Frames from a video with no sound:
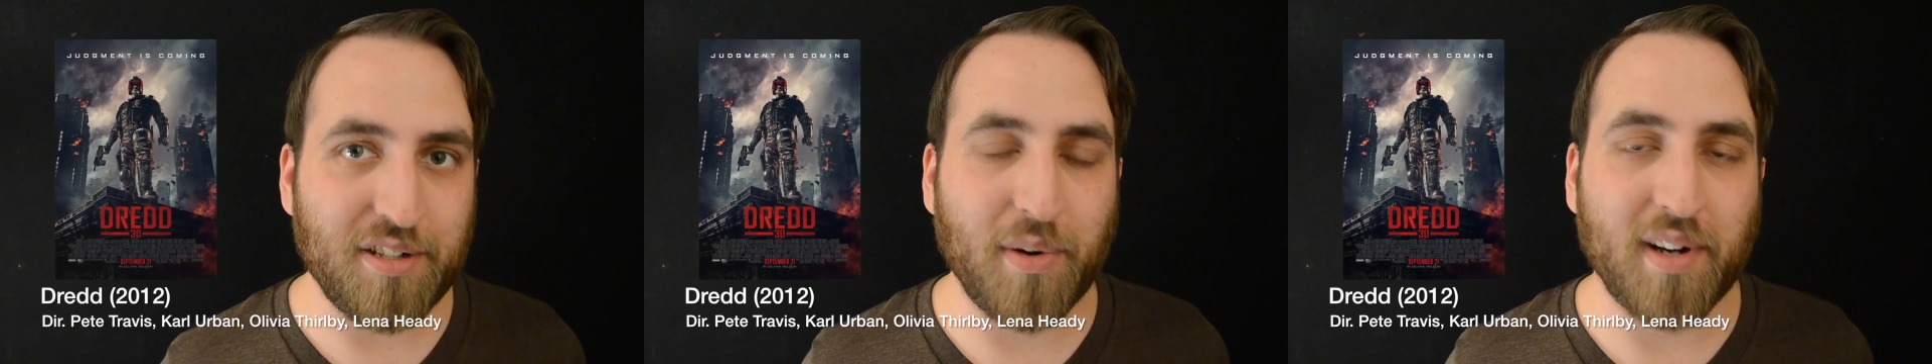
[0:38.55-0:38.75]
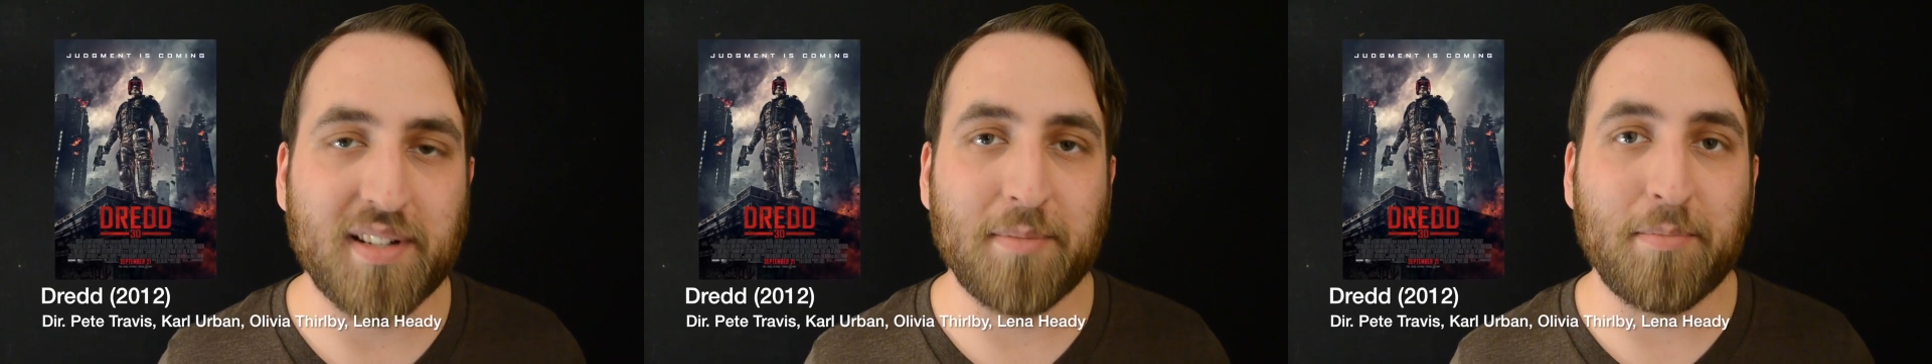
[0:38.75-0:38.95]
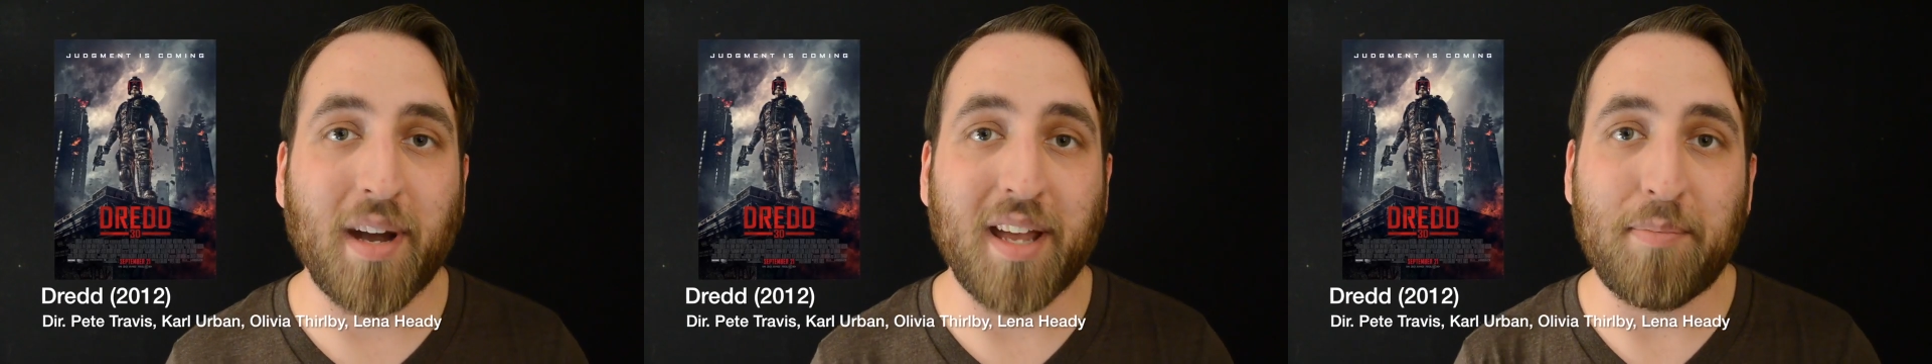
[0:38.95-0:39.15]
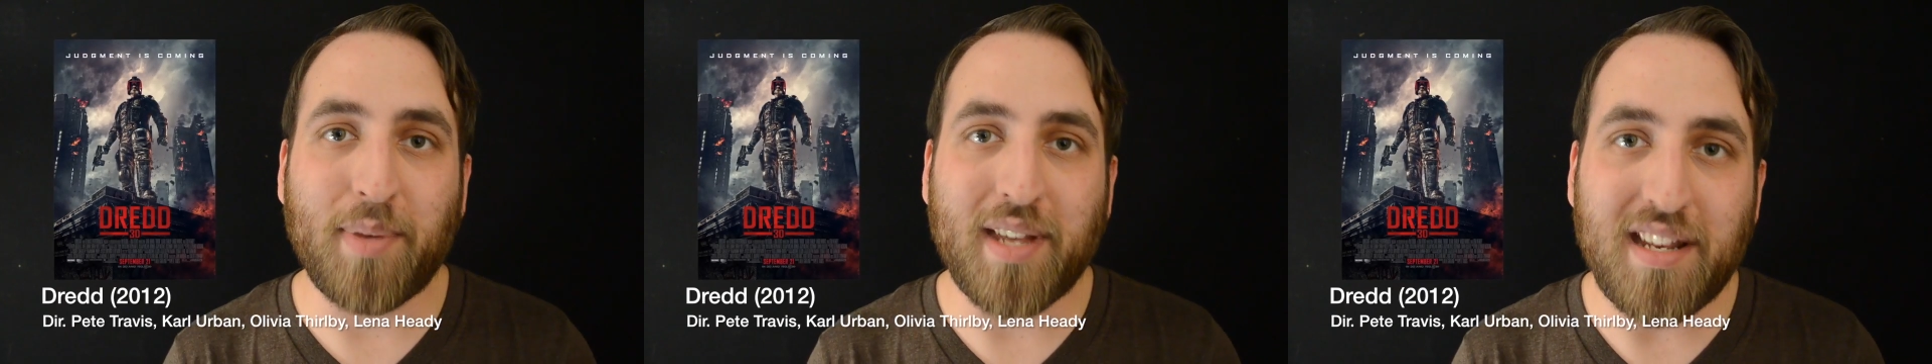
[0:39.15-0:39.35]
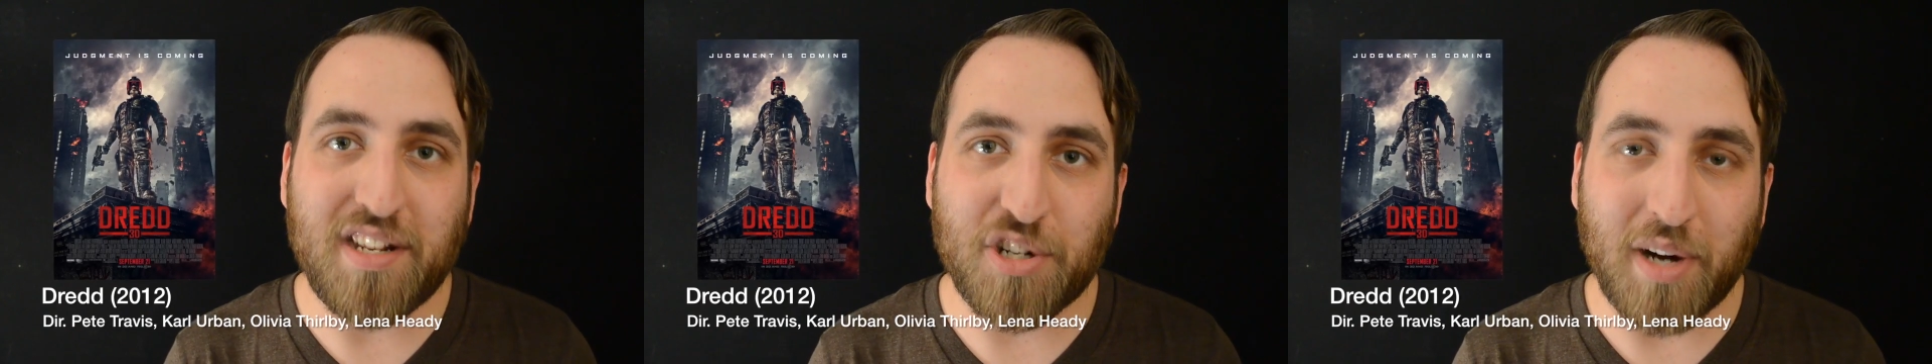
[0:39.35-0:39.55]
directed by
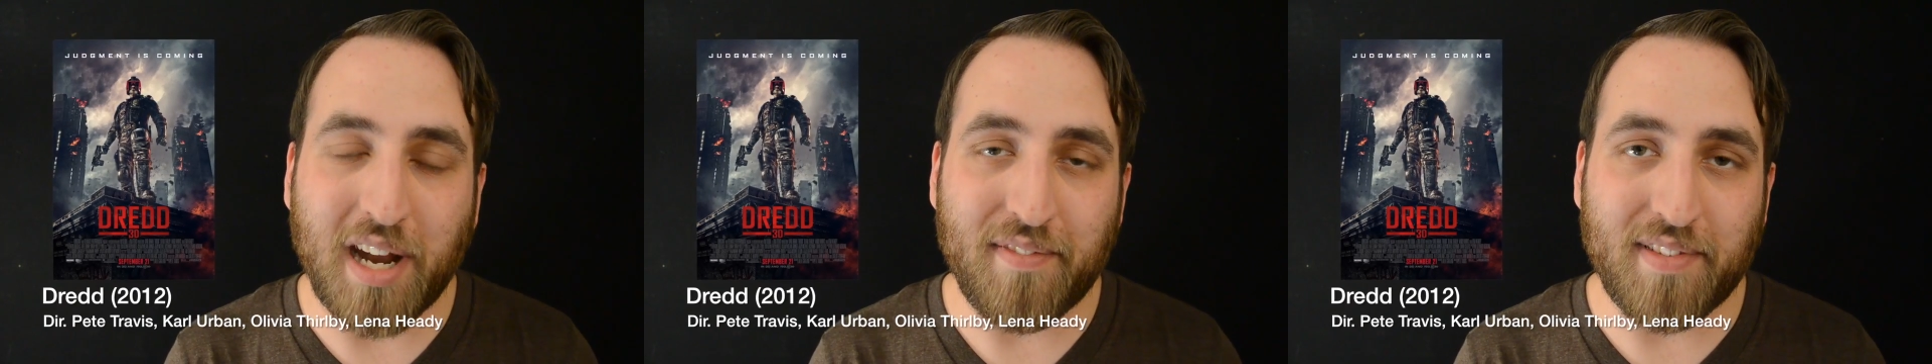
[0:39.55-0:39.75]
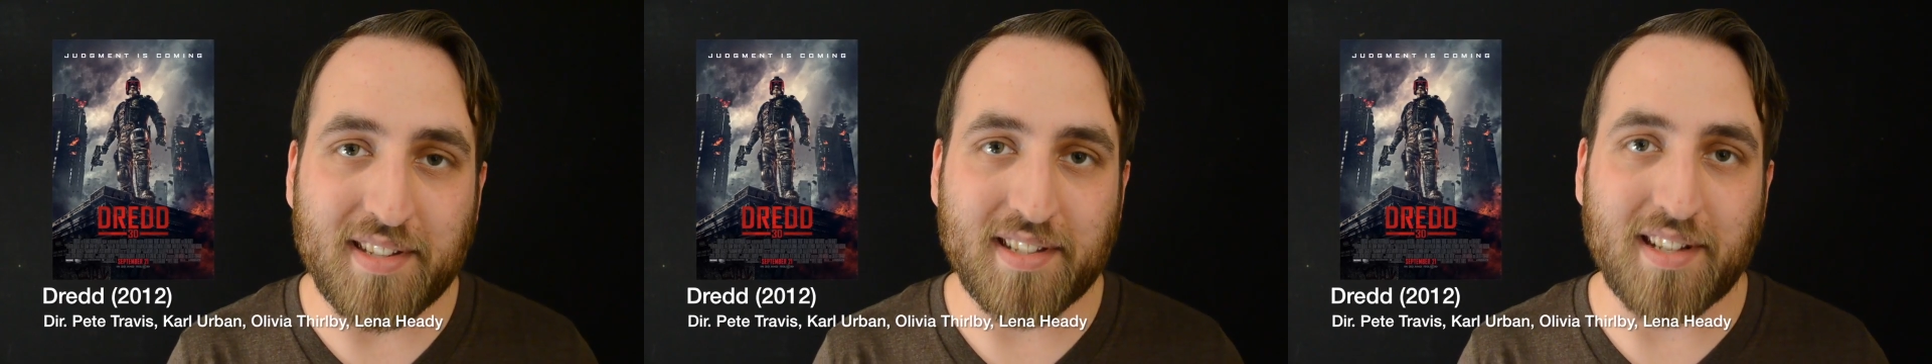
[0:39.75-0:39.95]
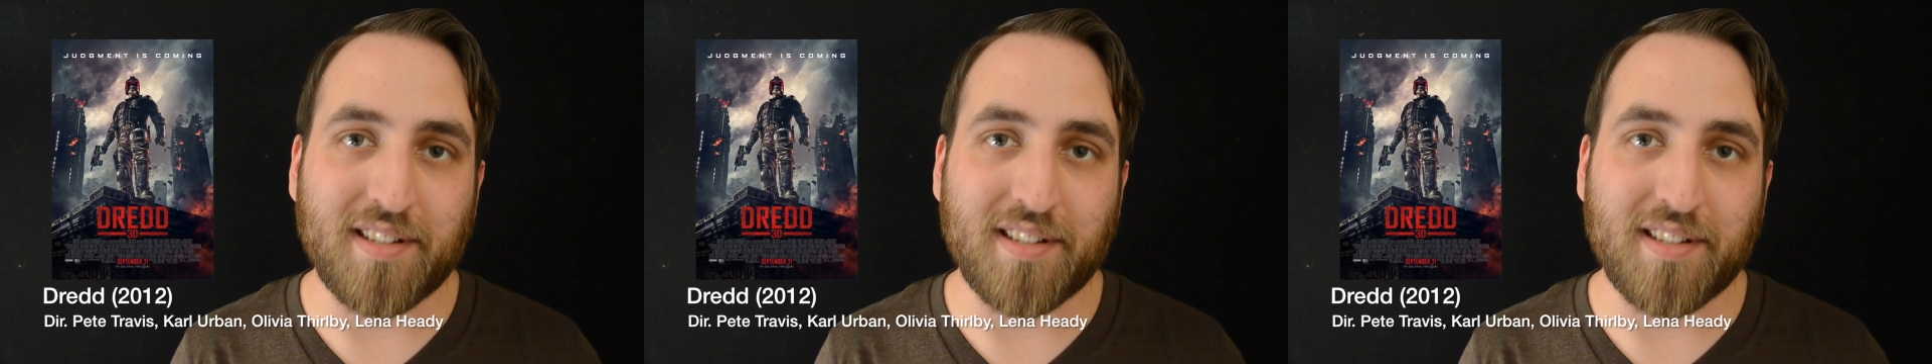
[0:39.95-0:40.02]
Pete Travis